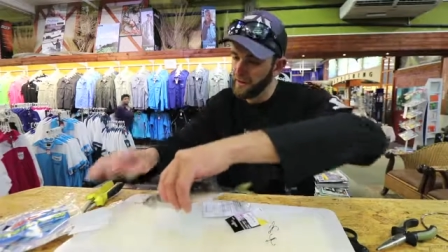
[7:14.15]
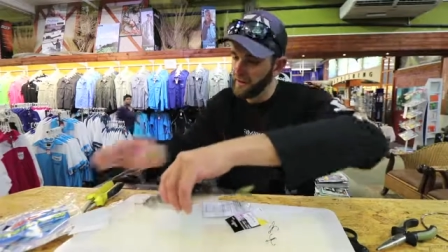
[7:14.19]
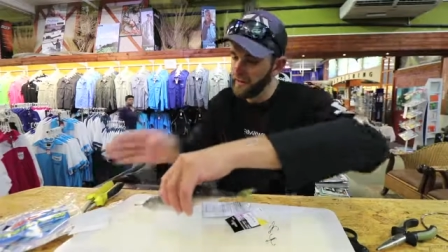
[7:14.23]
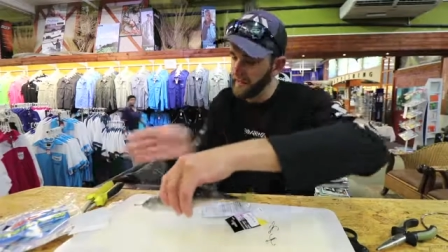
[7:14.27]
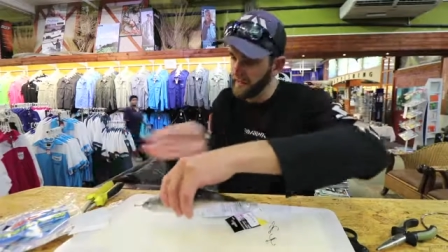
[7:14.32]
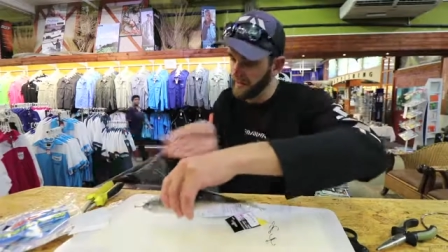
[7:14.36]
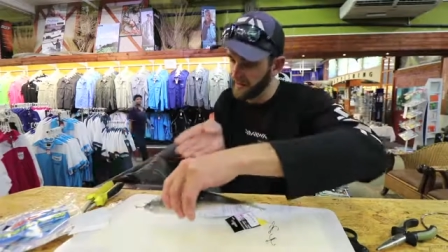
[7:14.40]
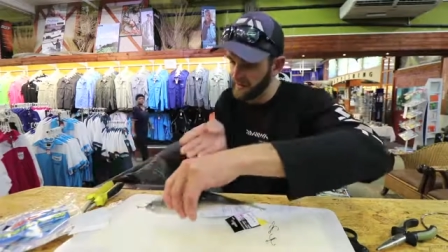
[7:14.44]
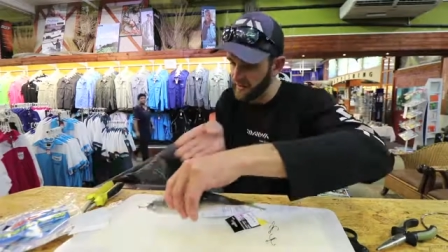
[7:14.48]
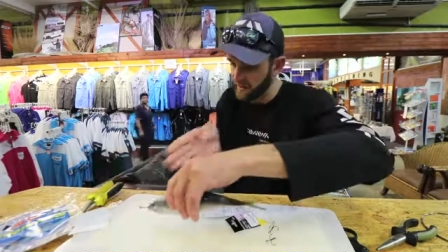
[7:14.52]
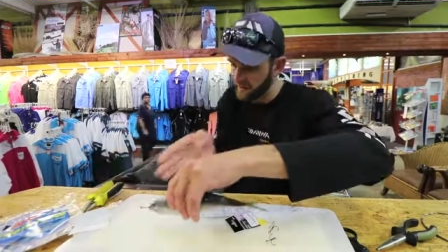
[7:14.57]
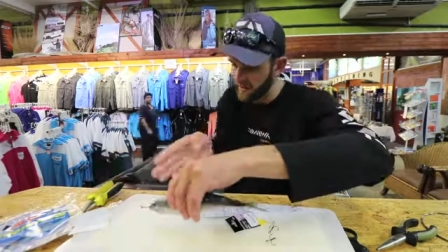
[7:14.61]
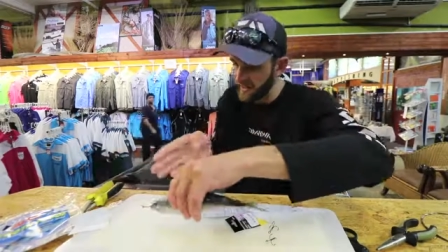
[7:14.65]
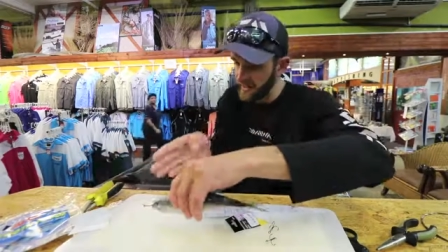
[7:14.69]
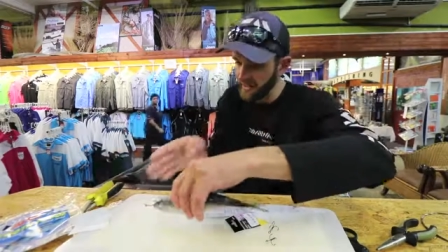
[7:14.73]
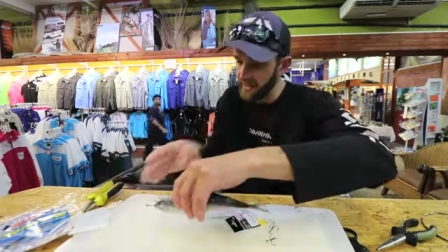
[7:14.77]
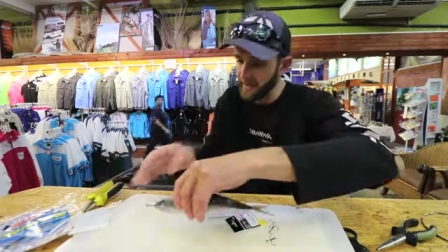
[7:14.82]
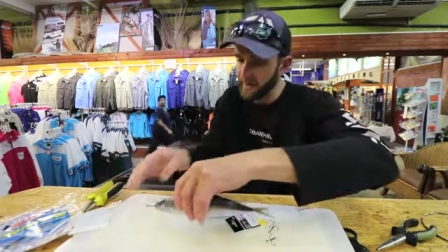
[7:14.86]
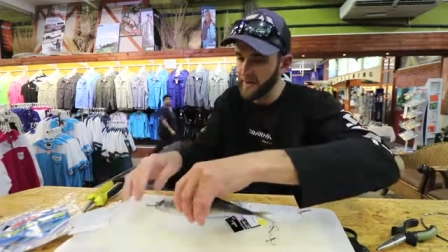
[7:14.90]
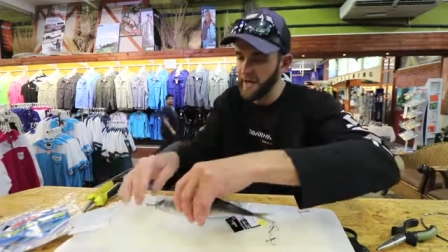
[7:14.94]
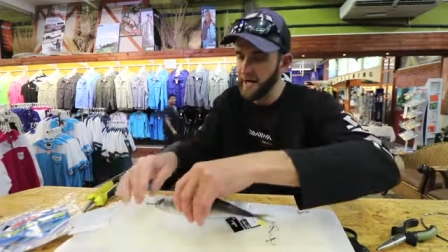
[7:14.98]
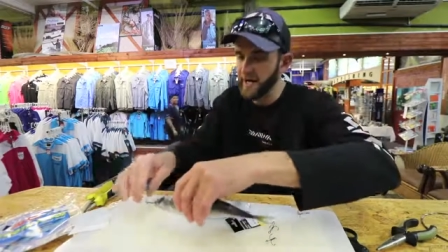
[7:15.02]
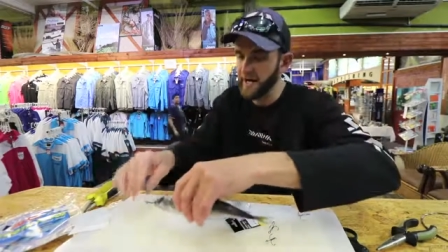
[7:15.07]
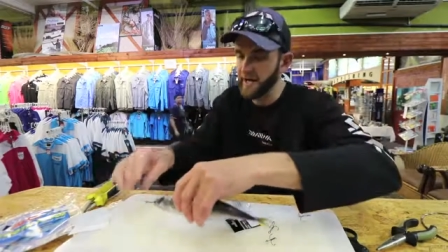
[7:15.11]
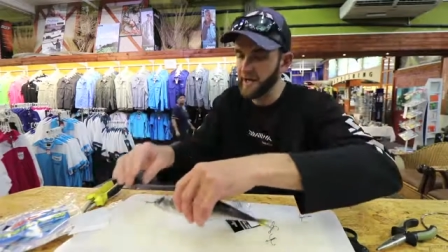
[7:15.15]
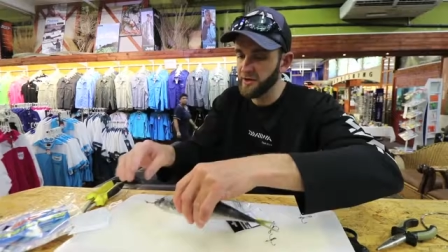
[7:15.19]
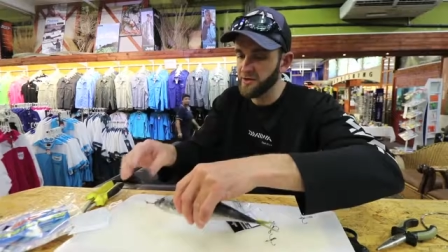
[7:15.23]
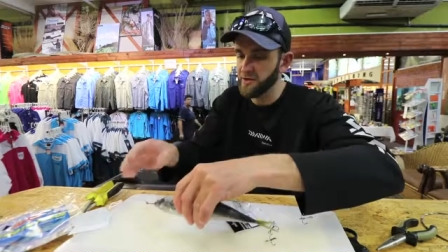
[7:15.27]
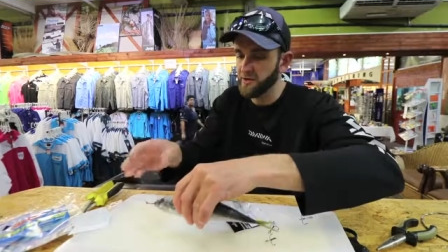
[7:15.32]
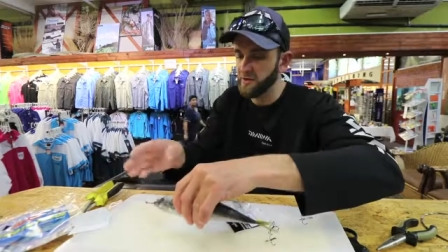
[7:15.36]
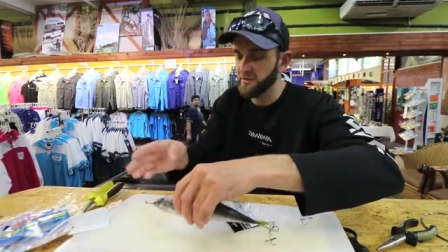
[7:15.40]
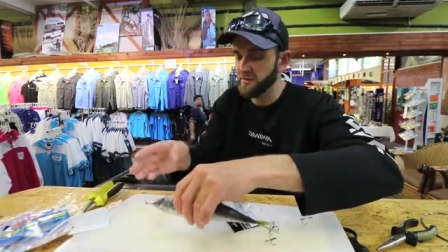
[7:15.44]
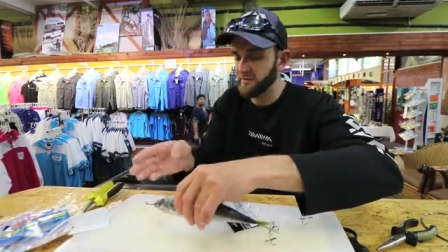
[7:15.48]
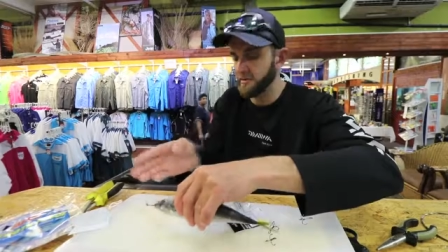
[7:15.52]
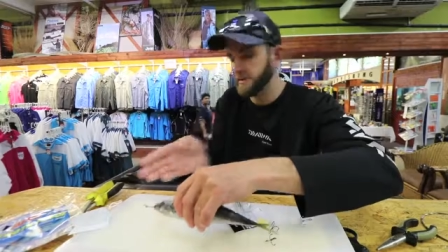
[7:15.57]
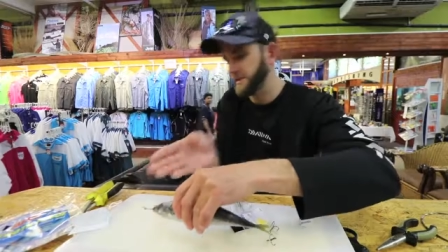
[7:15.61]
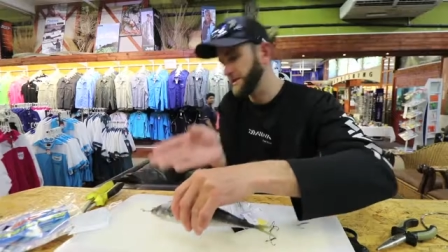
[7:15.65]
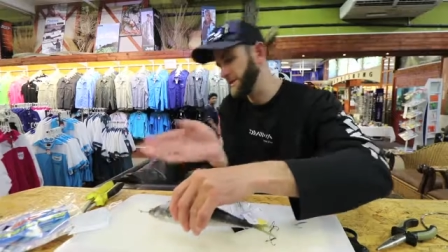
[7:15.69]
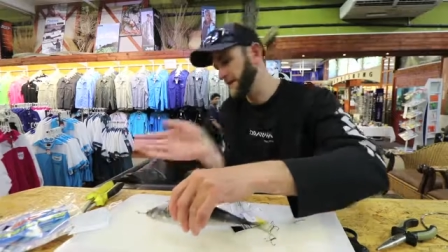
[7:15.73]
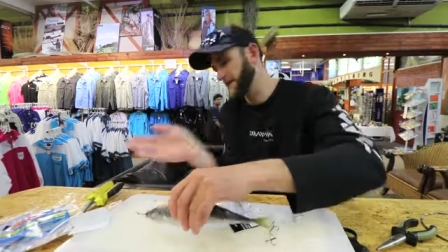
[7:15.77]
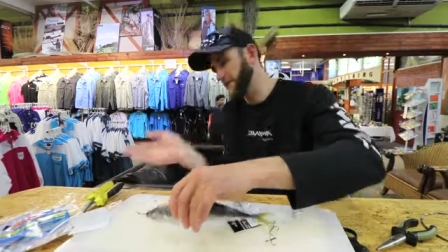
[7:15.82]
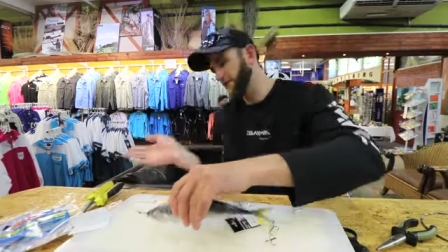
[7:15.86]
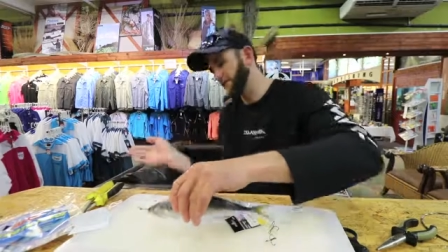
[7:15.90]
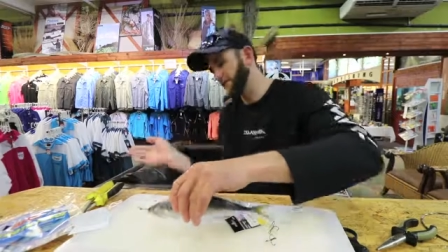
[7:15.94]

like directly behind you instead of